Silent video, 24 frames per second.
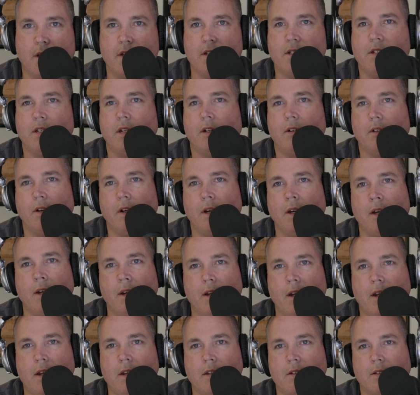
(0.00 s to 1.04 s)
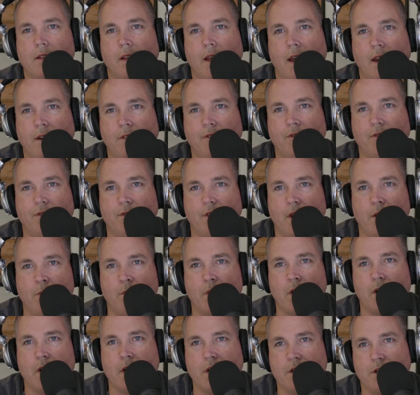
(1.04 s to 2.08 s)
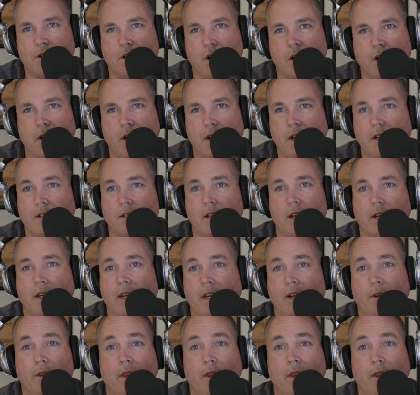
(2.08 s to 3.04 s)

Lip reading: considering his life and where he started, he's lucky